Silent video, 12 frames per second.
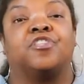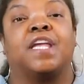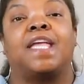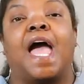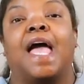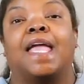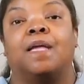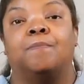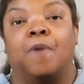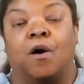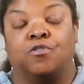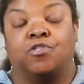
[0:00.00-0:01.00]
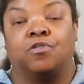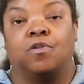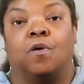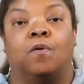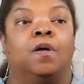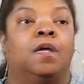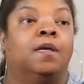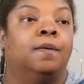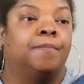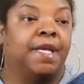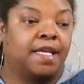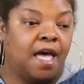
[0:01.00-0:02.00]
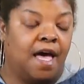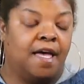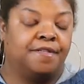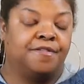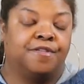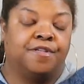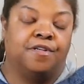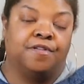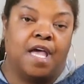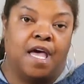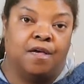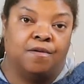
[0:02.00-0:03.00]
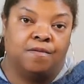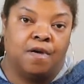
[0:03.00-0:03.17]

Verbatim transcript: she got emotional because, you know,